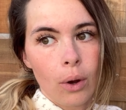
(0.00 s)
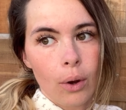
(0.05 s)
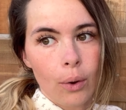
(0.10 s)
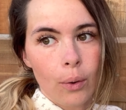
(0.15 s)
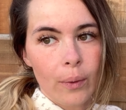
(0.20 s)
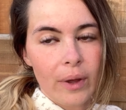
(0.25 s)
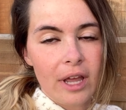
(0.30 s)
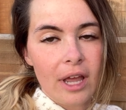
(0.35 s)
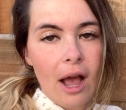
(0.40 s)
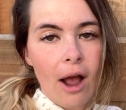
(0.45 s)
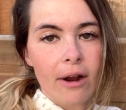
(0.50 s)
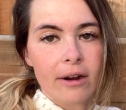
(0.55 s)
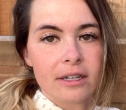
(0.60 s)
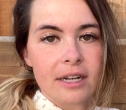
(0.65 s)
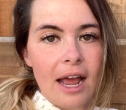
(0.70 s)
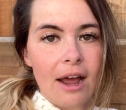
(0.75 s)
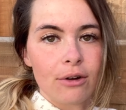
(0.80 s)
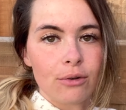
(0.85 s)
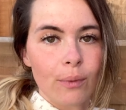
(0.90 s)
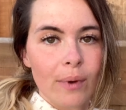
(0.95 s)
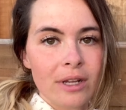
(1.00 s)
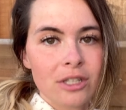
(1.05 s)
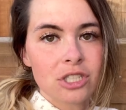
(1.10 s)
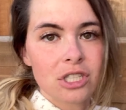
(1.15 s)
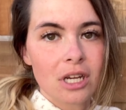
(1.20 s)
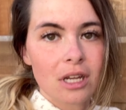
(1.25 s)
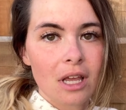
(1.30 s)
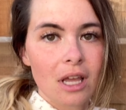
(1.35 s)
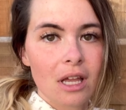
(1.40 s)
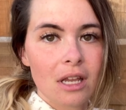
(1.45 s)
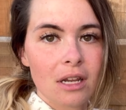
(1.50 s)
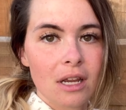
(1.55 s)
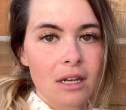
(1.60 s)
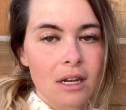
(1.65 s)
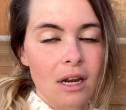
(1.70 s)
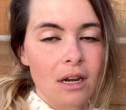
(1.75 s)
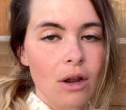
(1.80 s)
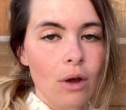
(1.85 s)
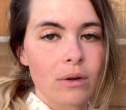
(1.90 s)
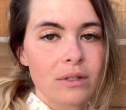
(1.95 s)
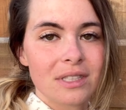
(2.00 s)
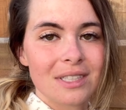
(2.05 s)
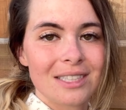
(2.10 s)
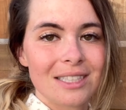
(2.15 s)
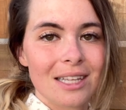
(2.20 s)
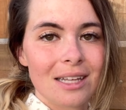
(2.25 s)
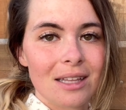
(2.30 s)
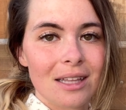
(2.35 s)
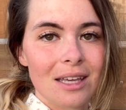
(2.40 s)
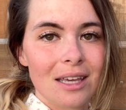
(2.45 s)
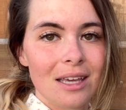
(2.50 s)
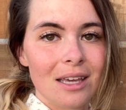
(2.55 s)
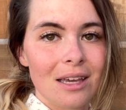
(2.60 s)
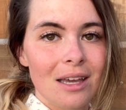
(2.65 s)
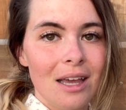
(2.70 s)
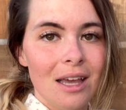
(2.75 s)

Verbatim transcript: we are down one chicken, and I know it's silly